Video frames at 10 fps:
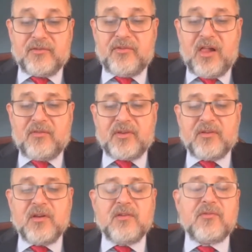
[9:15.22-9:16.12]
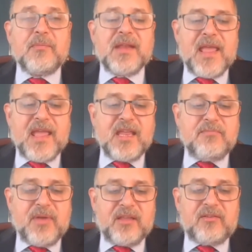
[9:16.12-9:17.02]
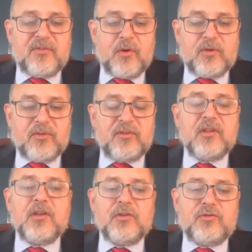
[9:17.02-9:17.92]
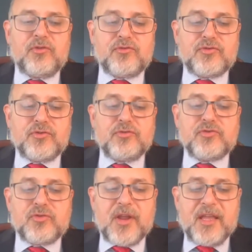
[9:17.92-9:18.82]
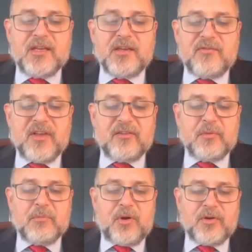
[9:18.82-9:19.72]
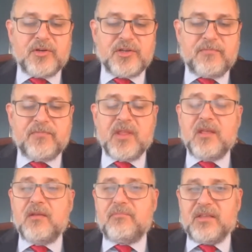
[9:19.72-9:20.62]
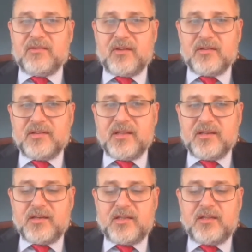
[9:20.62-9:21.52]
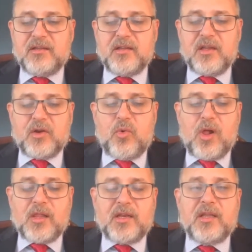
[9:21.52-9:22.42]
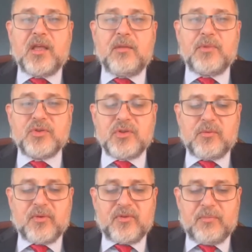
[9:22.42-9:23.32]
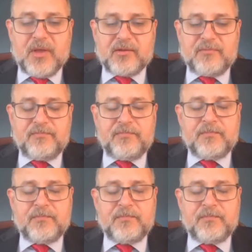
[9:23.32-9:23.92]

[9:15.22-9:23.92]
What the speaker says: evolving from an aid-based focus to a true trade and investment partnership based on dignity, equality, and mutual respect.